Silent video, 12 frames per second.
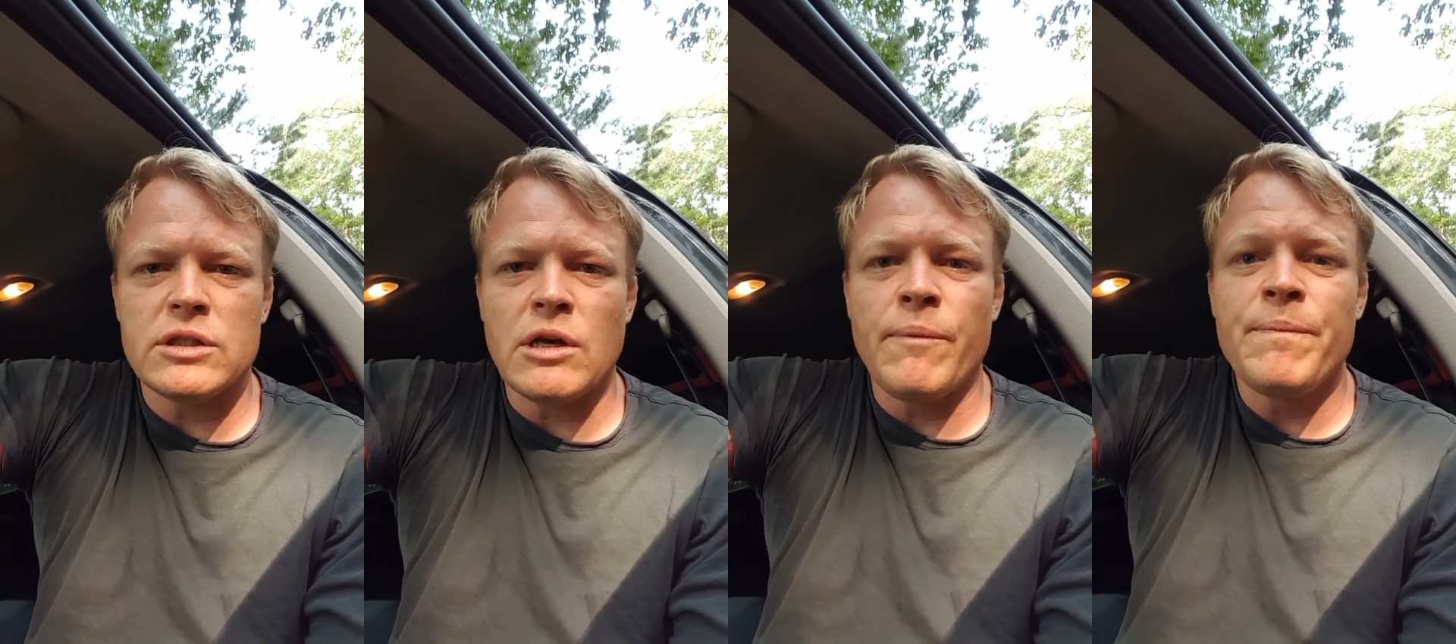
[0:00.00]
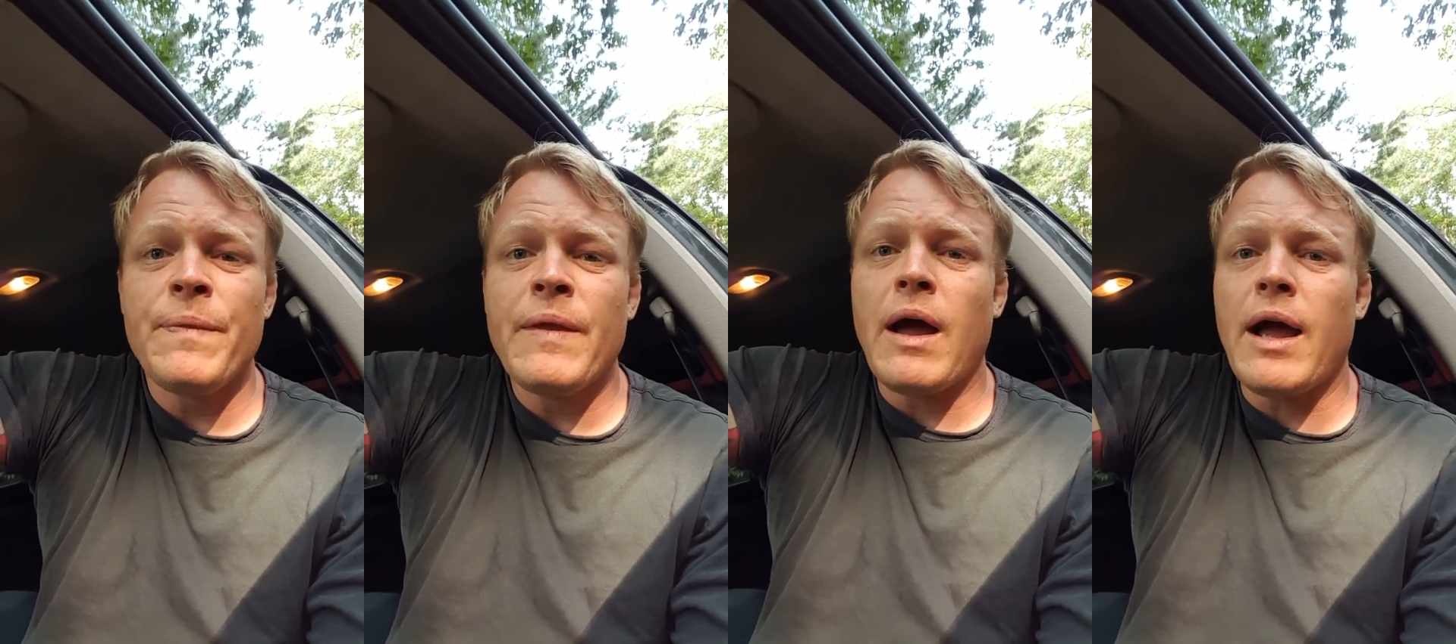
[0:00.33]
So
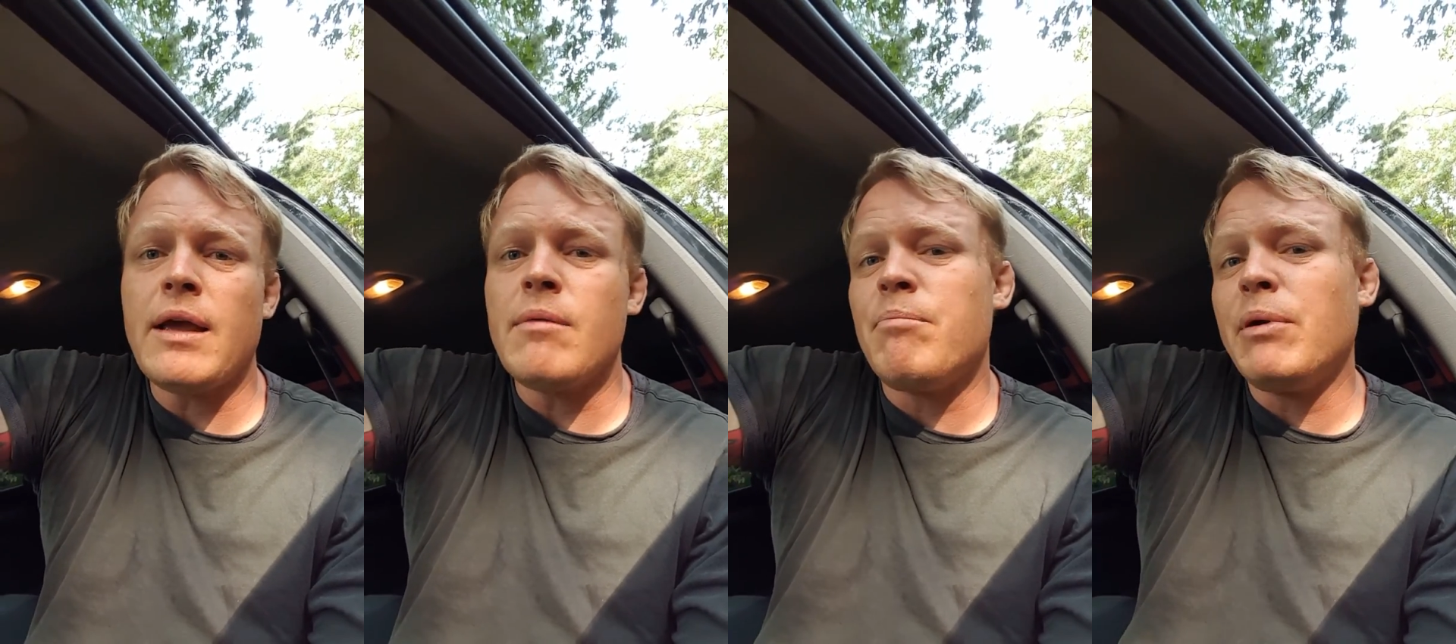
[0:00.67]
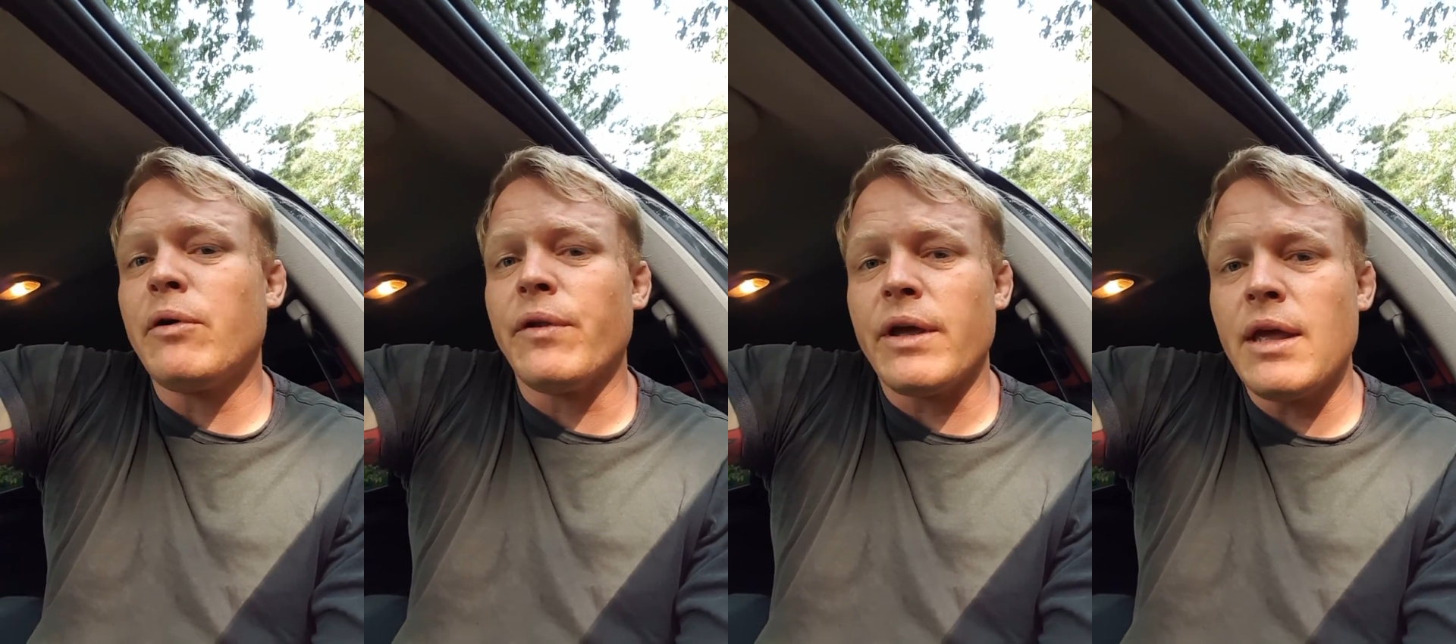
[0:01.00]
I can
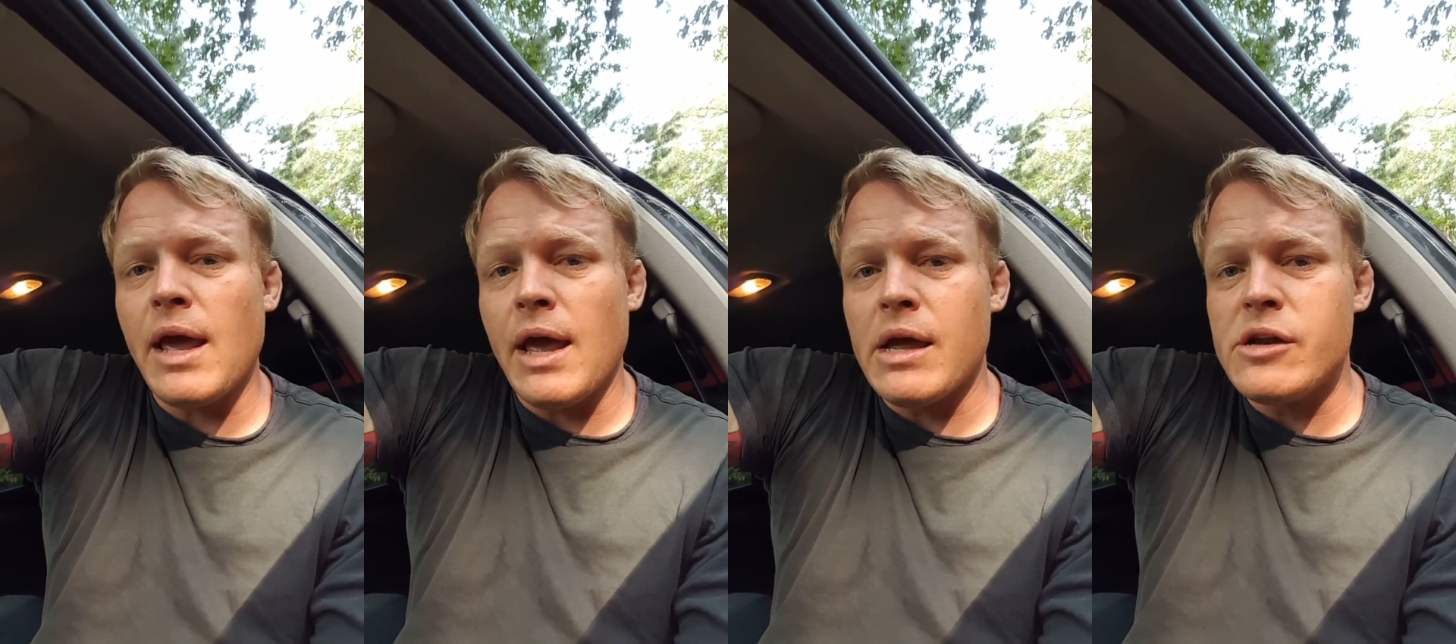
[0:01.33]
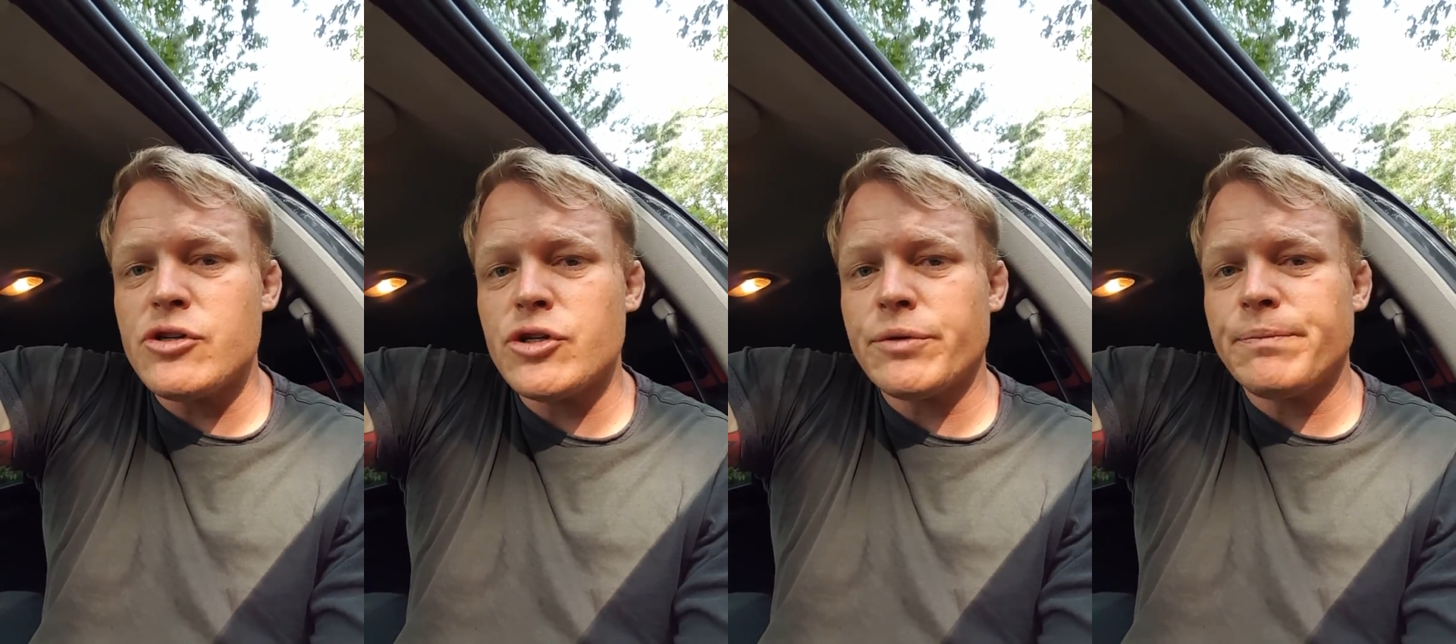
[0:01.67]
build a
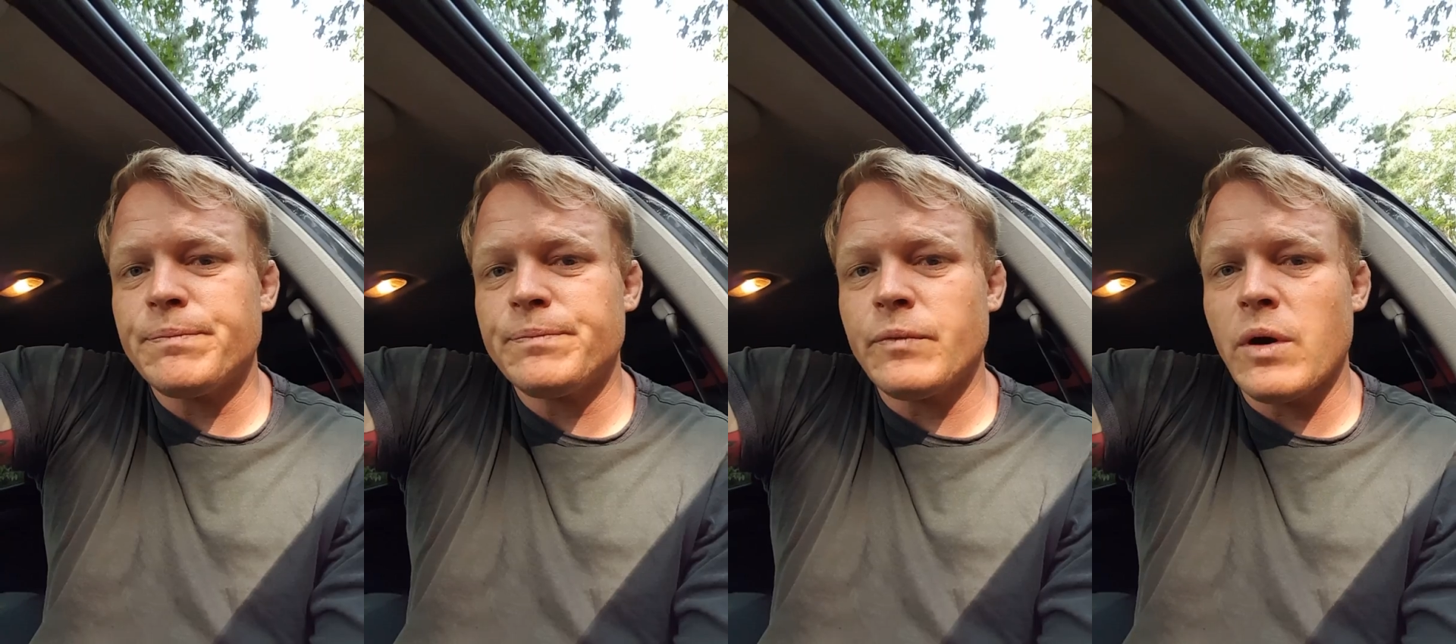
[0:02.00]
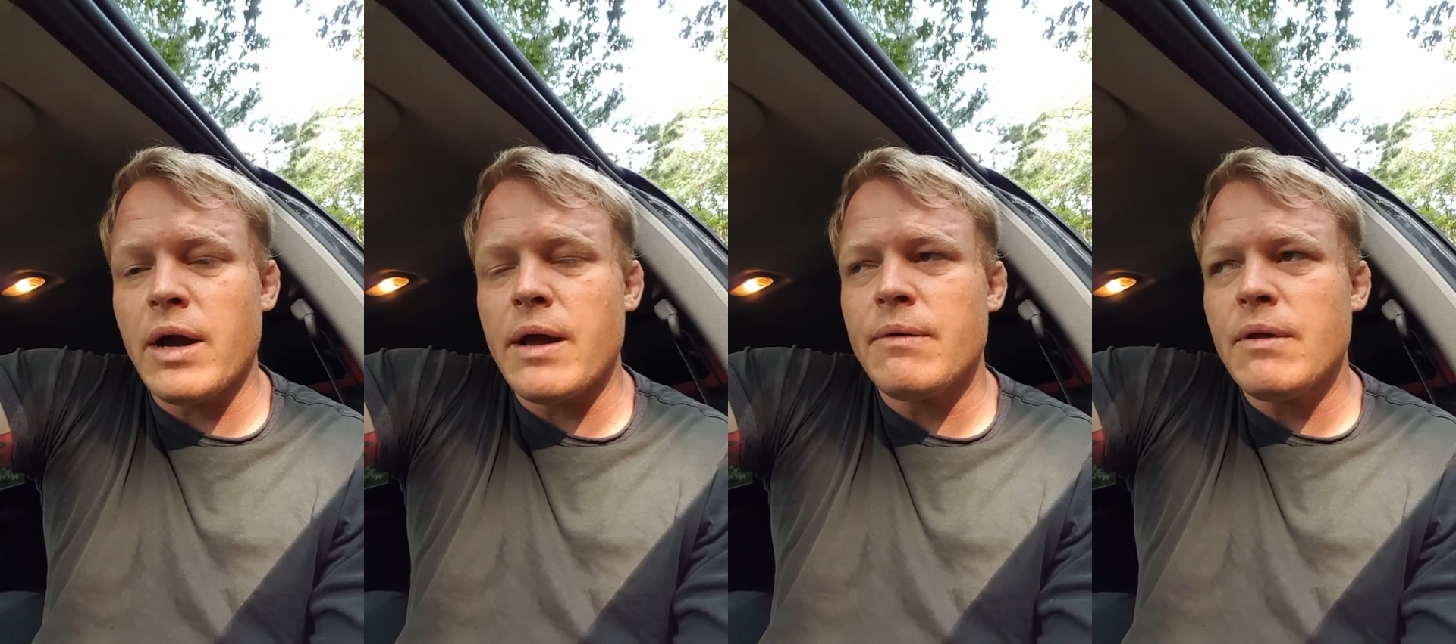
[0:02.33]
cage,
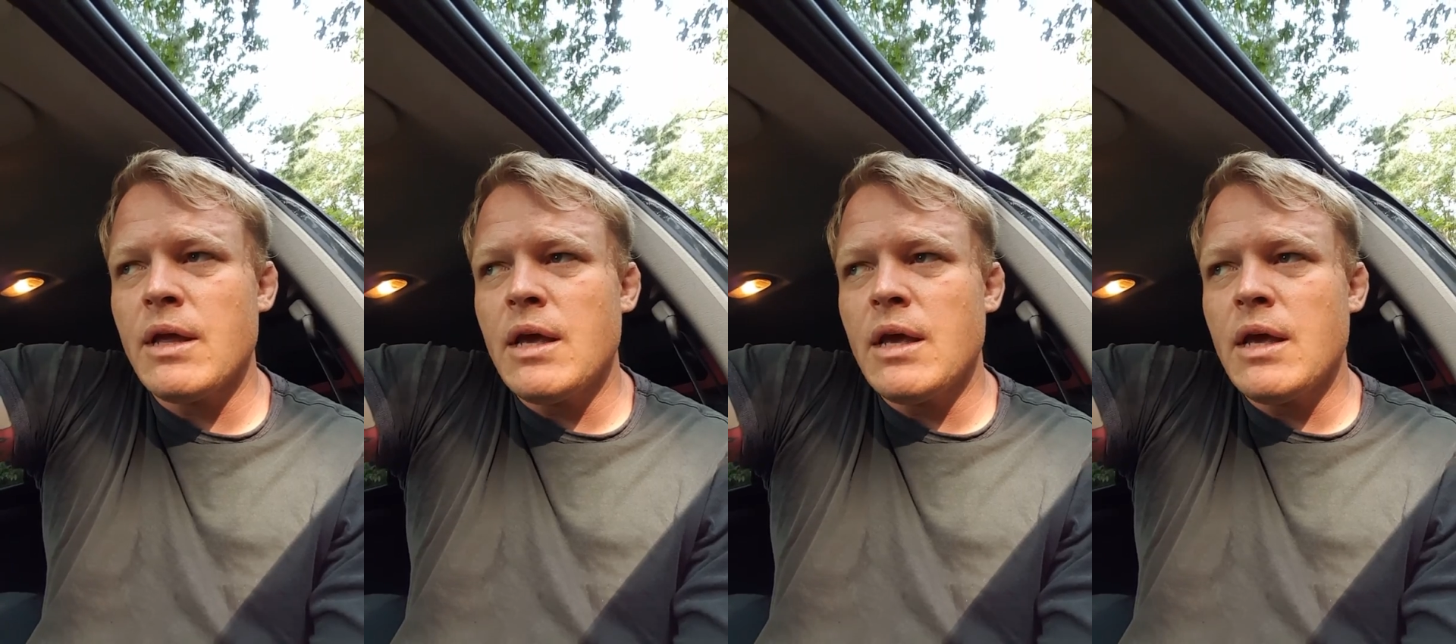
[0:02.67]
right?